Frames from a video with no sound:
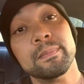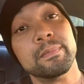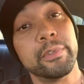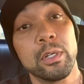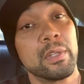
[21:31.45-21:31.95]

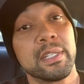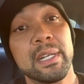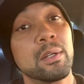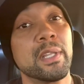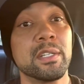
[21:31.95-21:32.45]
If you don't like that, I
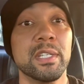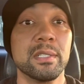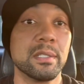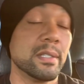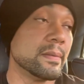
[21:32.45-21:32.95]
don't like
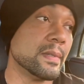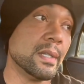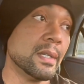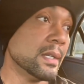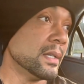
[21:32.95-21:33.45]
Jesus, then,
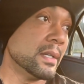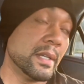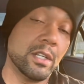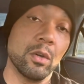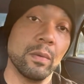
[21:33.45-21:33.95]

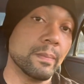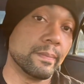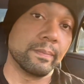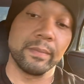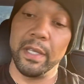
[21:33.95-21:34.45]
you know,
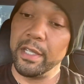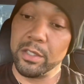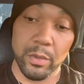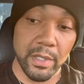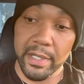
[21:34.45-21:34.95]
it is
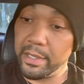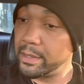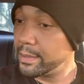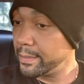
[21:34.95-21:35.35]
what it is.